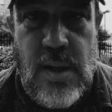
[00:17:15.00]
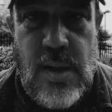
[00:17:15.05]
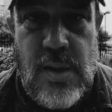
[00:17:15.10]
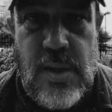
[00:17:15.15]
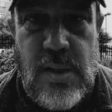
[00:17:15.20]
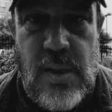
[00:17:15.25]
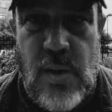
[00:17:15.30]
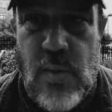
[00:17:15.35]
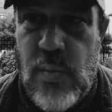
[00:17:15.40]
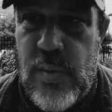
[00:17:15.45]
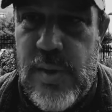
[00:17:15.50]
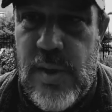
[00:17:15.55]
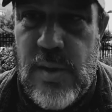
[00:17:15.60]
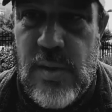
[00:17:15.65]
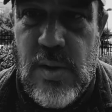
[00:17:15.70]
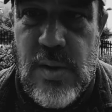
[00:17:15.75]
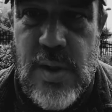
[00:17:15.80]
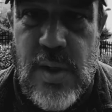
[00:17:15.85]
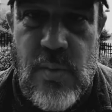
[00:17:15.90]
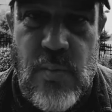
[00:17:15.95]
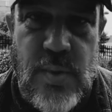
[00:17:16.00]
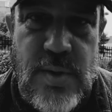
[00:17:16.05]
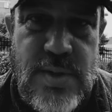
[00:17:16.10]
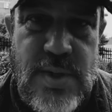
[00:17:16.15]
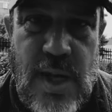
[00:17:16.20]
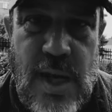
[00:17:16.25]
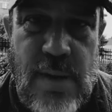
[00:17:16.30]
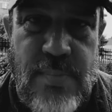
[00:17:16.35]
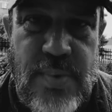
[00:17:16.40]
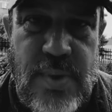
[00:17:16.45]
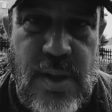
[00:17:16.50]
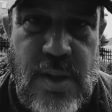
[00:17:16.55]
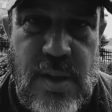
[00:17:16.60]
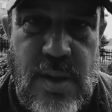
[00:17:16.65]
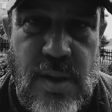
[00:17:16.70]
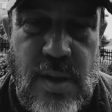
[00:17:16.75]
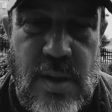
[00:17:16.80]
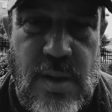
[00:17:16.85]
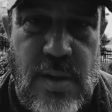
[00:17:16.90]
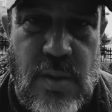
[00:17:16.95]
You know, when you look at what's happening
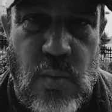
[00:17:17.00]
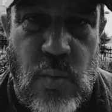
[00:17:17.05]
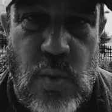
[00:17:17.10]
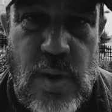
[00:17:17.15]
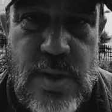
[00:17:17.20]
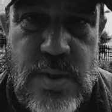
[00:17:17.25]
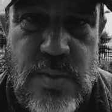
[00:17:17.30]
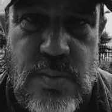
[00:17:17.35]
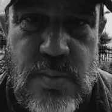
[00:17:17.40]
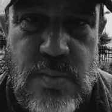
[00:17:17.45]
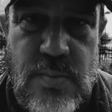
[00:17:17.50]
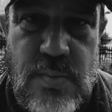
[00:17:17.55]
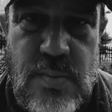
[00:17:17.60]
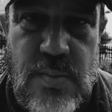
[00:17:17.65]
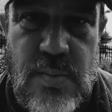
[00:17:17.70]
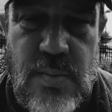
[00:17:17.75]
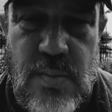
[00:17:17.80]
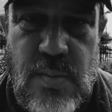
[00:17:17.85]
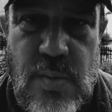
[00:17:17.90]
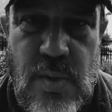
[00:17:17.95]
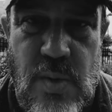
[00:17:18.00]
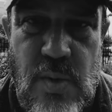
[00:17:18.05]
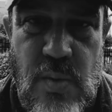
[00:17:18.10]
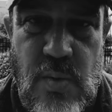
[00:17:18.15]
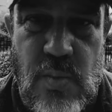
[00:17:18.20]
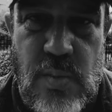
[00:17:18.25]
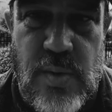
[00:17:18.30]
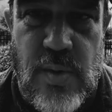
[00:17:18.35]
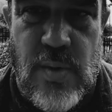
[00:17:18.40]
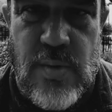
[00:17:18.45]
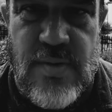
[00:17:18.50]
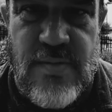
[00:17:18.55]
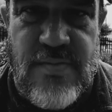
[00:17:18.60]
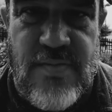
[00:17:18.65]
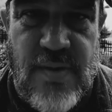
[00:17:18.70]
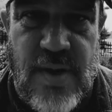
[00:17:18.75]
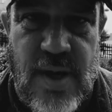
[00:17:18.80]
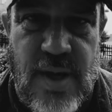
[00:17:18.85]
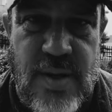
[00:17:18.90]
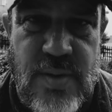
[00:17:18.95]
in the West, you know, with all the
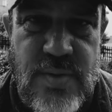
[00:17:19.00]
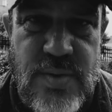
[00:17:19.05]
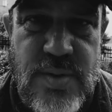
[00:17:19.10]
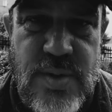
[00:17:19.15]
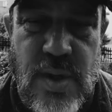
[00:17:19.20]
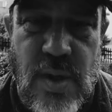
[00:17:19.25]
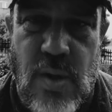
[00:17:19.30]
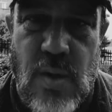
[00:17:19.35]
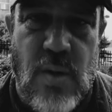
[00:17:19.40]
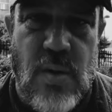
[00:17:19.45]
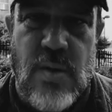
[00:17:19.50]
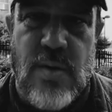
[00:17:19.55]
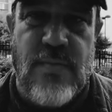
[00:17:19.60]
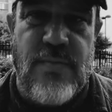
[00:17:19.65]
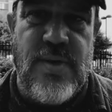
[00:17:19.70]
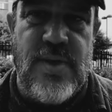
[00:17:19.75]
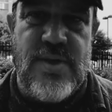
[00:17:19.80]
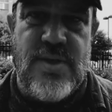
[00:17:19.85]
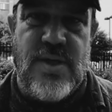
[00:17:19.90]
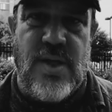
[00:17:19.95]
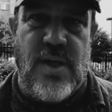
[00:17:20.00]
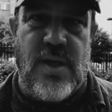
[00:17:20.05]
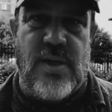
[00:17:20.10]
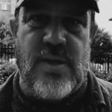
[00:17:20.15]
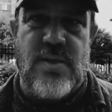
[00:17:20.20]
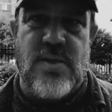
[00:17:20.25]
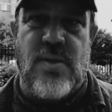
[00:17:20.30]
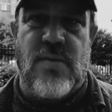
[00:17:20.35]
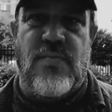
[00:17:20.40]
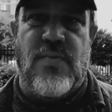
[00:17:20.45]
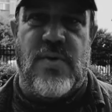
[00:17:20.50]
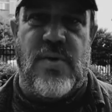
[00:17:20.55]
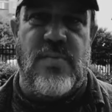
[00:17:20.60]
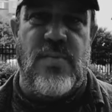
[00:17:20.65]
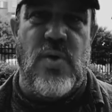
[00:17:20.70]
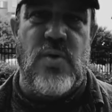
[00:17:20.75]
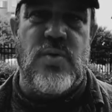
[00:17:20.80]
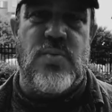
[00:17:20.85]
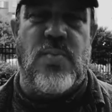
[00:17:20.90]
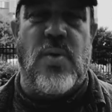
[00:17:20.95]
fires, all of these things, for the
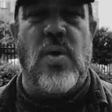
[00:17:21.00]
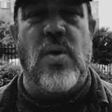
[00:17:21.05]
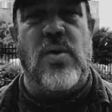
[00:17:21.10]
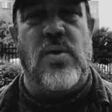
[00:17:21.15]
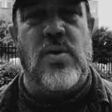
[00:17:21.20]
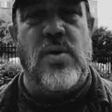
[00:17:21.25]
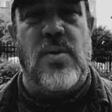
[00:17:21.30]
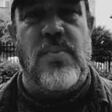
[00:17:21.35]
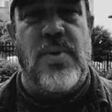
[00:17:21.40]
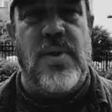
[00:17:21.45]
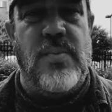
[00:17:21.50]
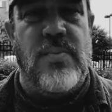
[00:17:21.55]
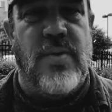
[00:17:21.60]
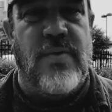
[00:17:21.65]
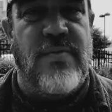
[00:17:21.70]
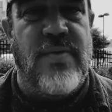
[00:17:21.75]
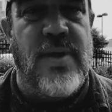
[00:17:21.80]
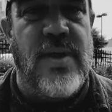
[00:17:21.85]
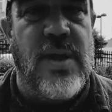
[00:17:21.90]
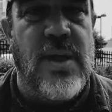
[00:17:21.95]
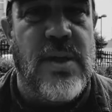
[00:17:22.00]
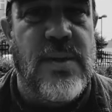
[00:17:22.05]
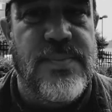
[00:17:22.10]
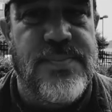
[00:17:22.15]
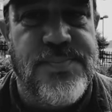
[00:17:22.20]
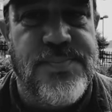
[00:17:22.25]
most part, could have been prevented.